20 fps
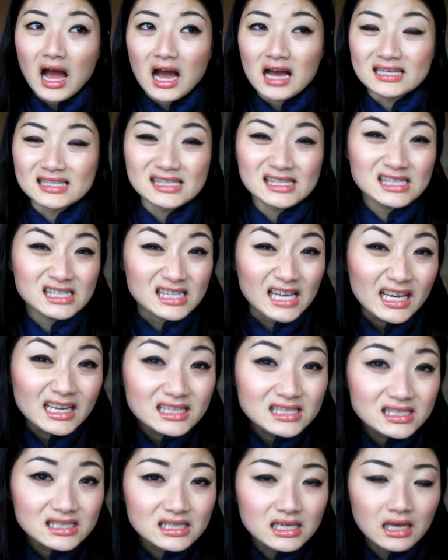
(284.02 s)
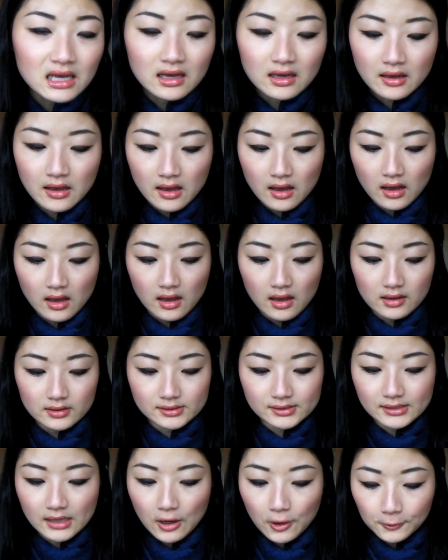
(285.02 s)
a 6.
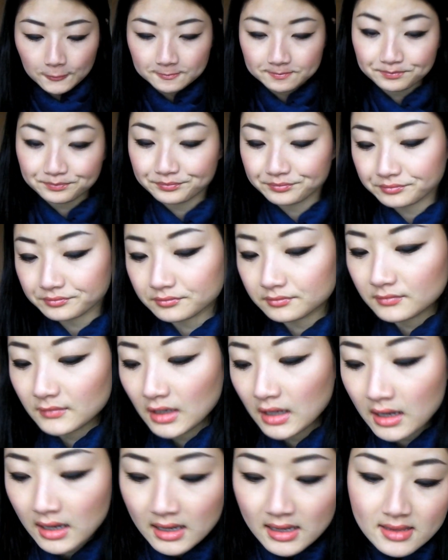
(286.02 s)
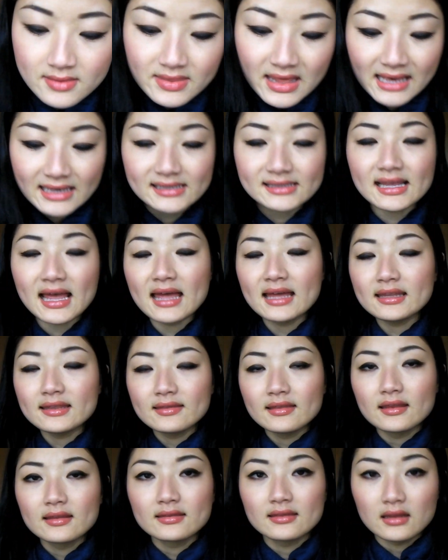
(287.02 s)
So they said,
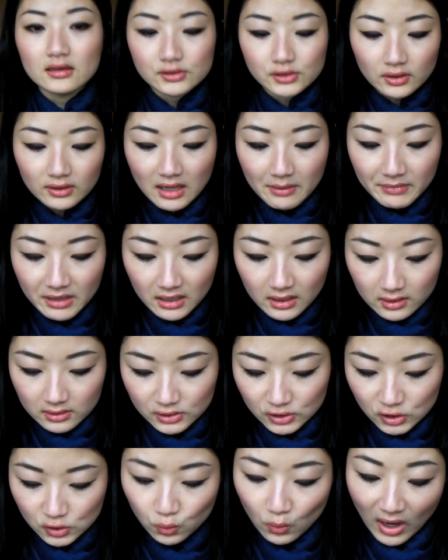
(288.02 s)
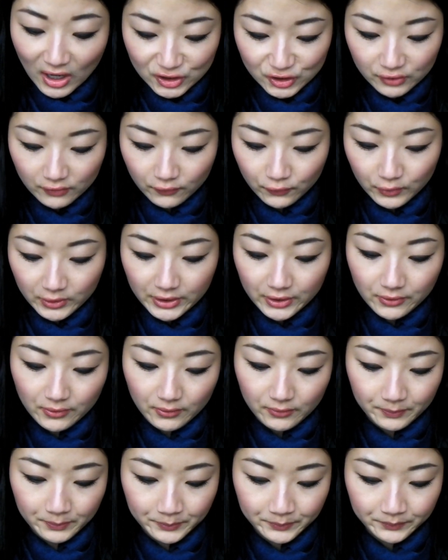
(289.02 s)
so let me swatch it for you.